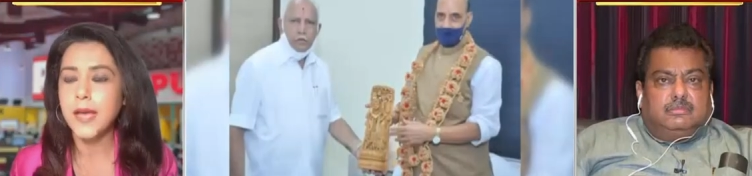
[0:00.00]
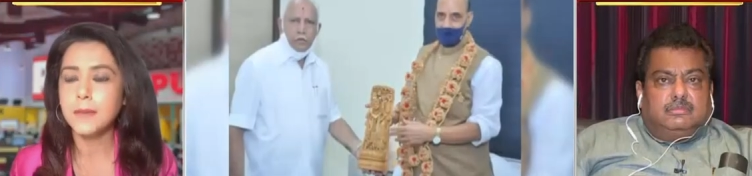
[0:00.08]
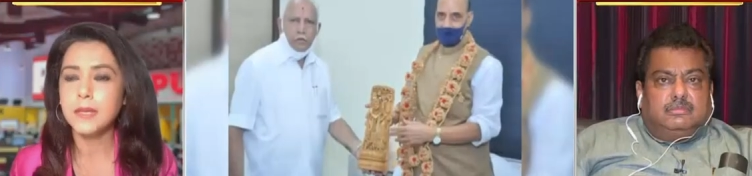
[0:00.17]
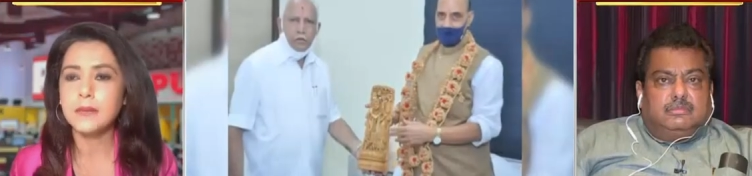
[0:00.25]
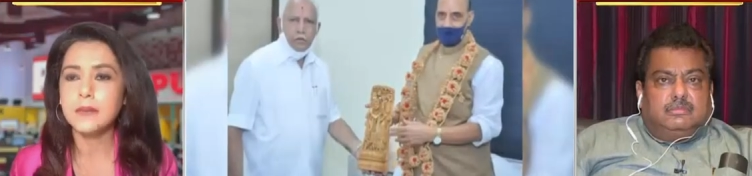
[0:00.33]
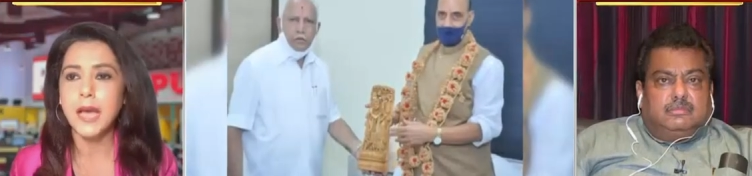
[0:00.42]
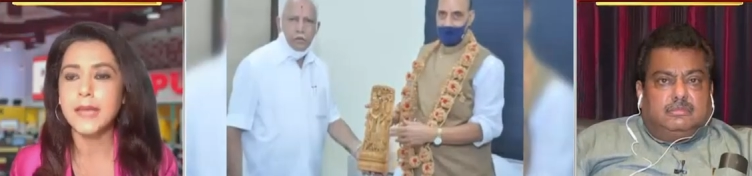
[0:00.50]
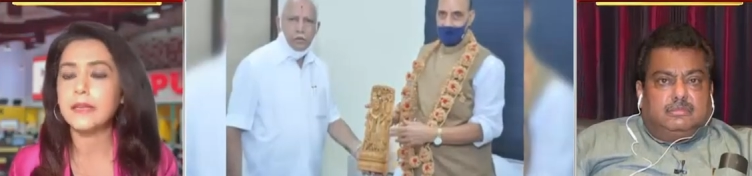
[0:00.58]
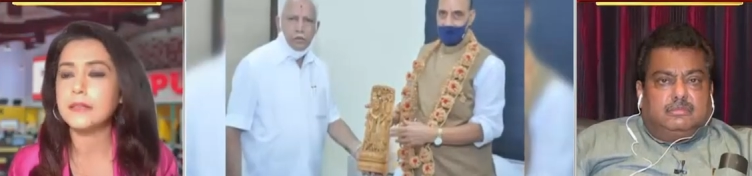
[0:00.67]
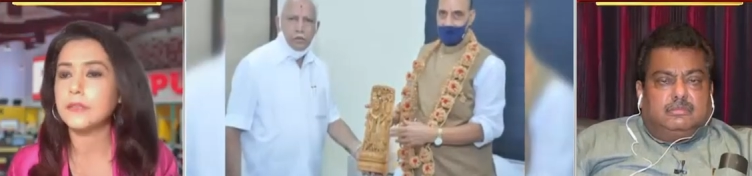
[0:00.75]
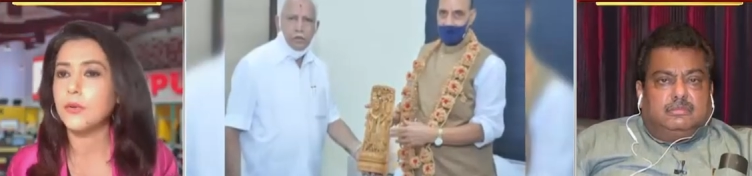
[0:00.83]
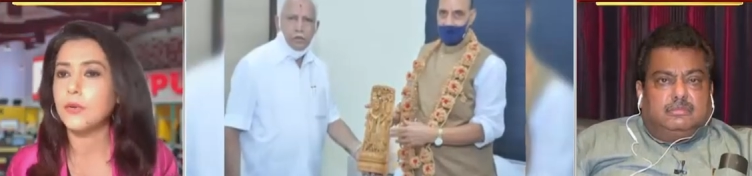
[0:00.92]
Speaker 1: I mean, I
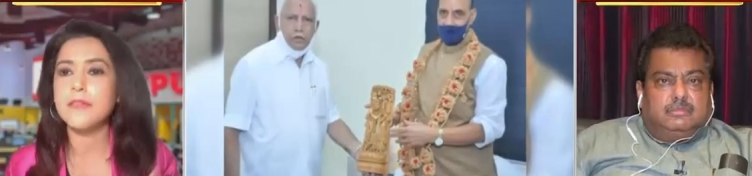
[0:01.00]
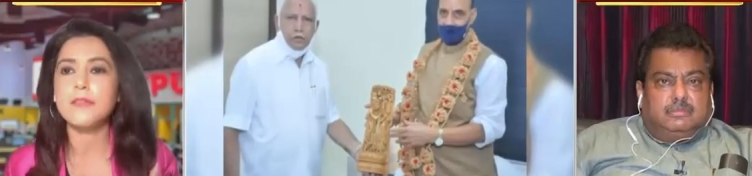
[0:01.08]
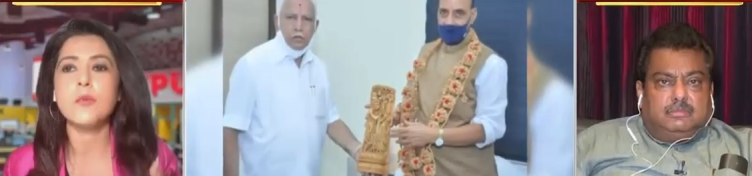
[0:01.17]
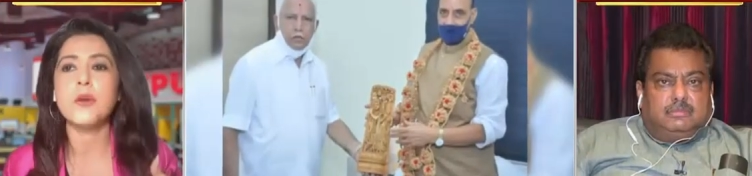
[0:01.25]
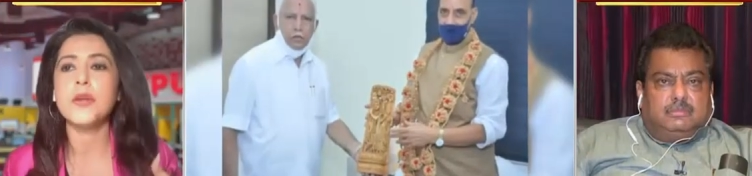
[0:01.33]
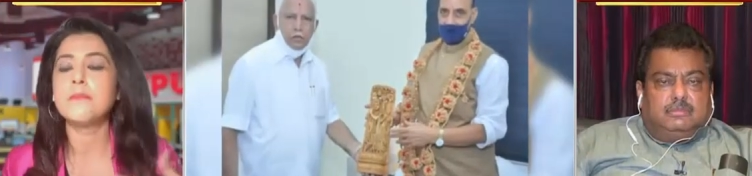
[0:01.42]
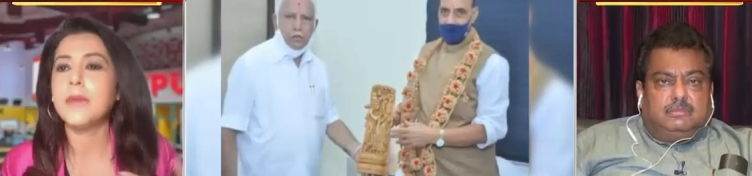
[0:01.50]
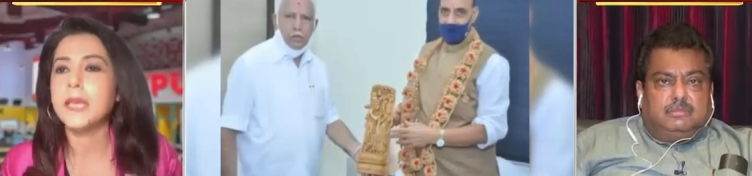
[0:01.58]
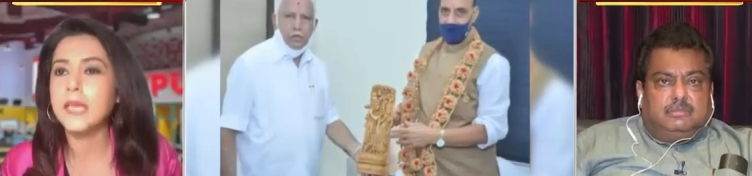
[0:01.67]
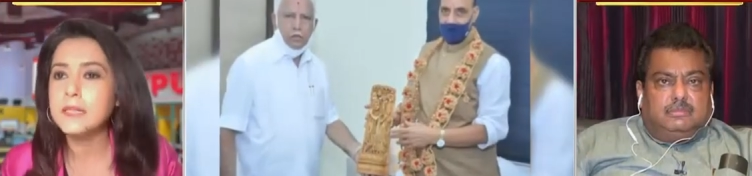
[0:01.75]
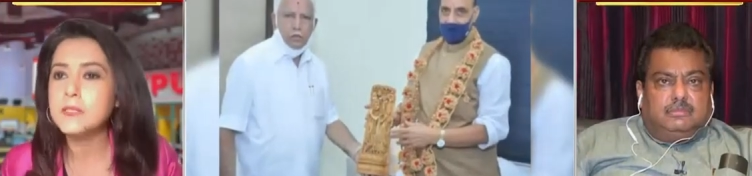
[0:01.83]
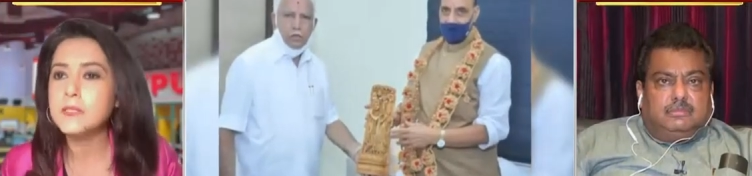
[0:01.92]
don't even want to
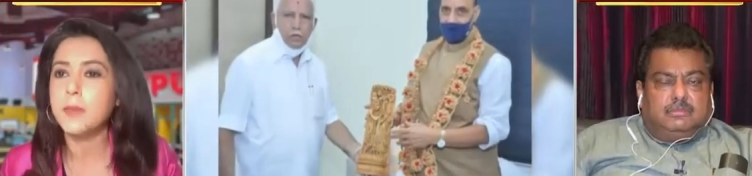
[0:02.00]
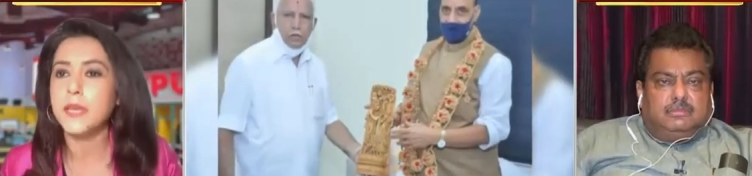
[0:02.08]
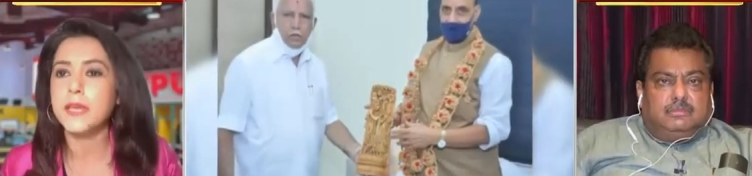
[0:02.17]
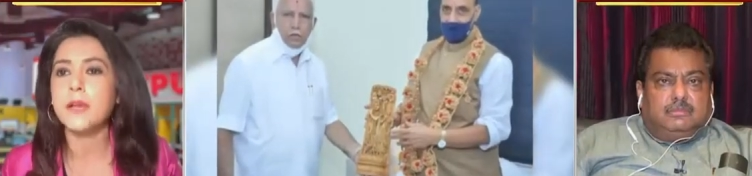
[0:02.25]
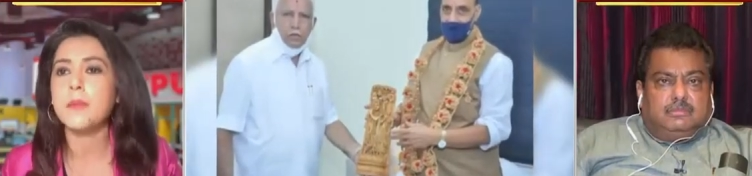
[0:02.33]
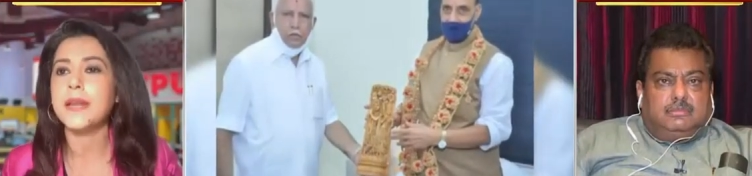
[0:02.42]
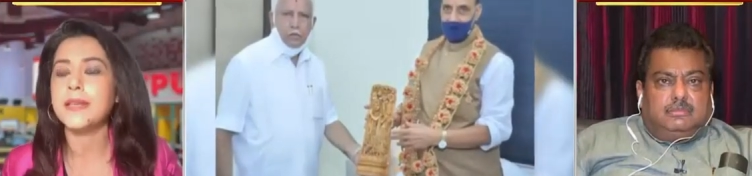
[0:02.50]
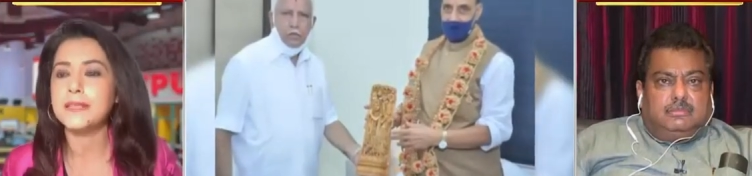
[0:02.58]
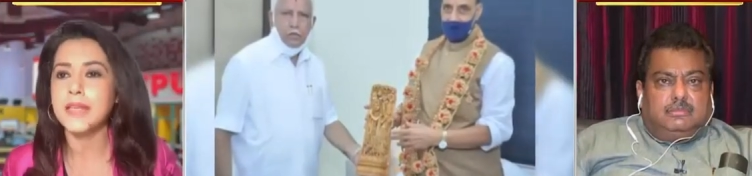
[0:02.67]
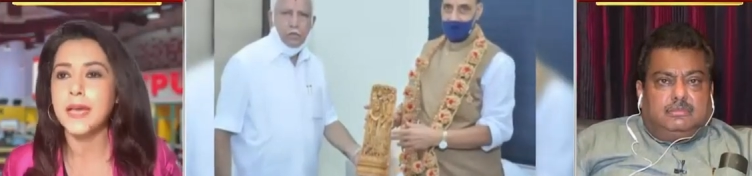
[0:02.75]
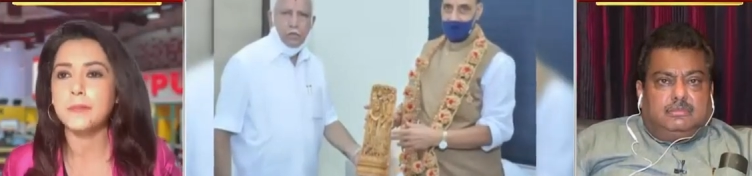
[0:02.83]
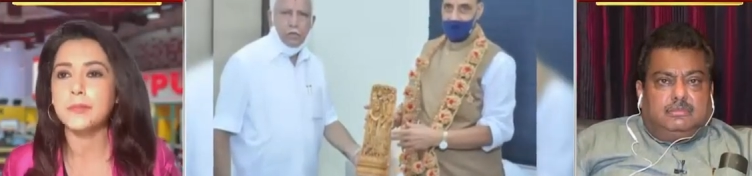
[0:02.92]
begin speaking about
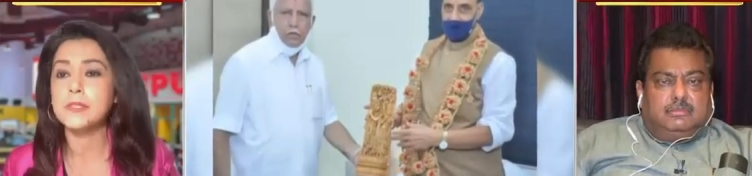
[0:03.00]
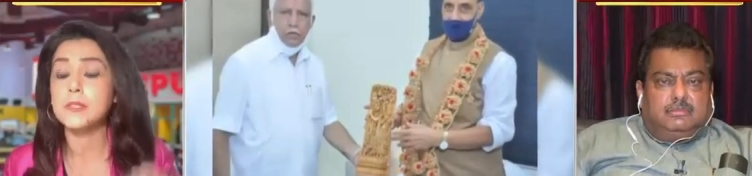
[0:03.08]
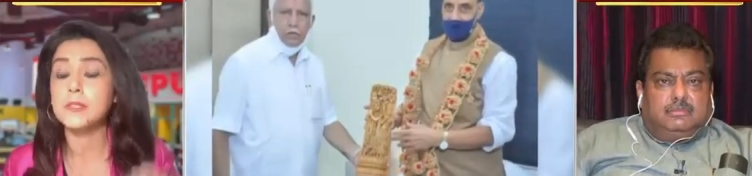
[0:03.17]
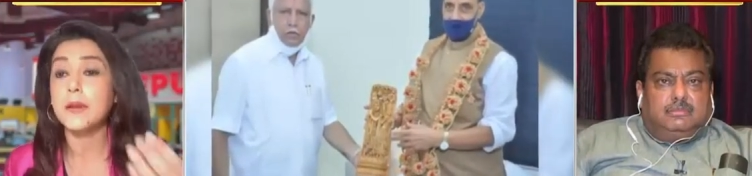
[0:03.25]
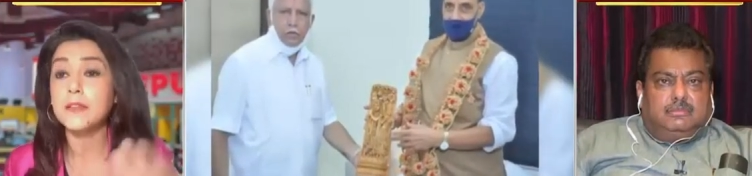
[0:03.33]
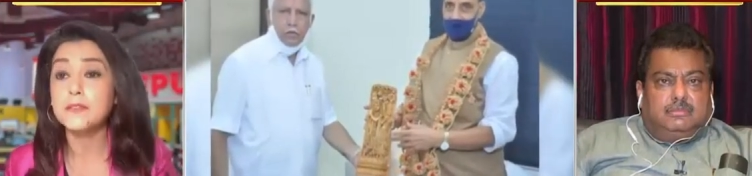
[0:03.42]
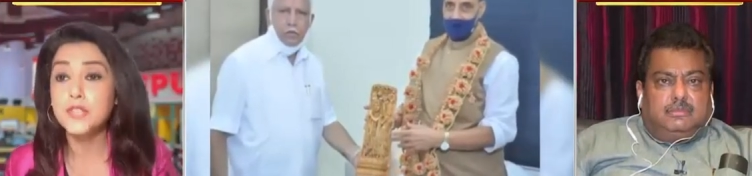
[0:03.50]
examples, but if